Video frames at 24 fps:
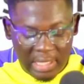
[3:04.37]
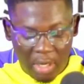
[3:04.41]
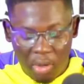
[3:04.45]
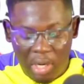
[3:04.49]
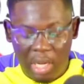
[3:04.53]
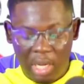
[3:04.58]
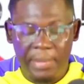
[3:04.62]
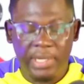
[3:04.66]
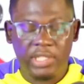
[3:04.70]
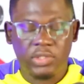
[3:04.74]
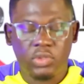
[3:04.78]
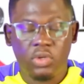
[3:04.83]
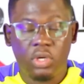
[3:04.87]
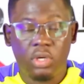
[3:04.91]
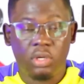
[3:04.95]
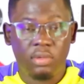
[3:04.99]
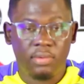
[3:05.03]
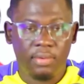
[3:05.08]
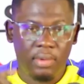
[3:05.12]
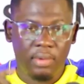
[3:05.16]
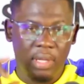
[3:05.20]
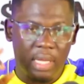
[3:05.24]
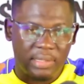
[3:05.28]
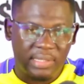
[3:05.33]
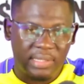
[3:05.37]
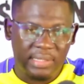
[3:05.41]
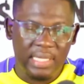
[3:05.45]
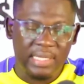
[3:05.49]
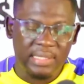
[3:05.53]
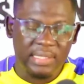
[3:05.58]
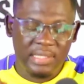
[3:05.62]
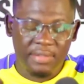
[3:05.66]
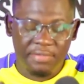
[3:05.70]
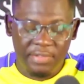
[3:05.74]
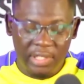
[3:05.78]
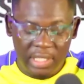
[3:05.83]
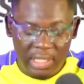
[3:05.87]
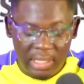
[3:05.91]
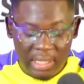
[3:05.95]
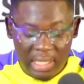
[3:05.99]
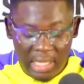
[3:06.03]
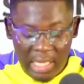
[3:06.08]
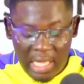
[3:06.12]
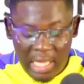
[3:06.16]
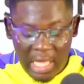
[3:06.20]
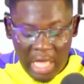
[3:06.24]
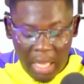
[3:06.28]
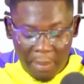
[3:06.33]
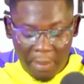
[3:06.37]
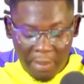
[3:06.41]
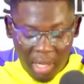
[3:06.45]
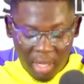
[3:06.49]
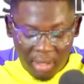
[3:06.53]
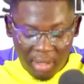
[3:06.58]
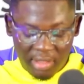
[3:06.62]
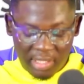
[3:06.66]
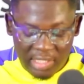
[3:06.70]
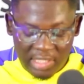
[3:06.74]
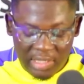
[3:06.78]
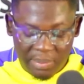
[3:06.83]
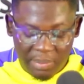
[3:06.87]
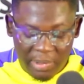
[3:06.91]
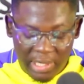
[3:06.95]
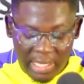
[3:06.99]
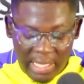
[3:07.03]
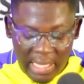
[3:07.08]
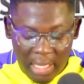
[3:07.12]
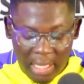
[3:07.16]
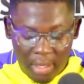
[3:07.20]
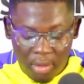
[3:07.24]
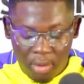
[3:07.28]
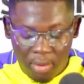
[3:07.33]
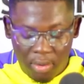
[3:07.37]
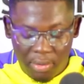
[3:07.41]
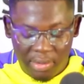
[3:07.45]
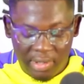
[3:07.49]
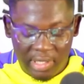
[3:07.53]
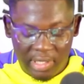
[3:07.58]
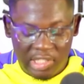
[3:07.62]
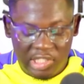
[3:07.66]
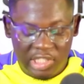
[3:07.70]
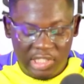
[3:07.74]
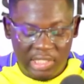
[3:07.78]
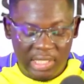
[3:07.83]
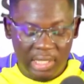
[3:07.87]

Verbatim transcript: I'll come and talk extensively about this player on this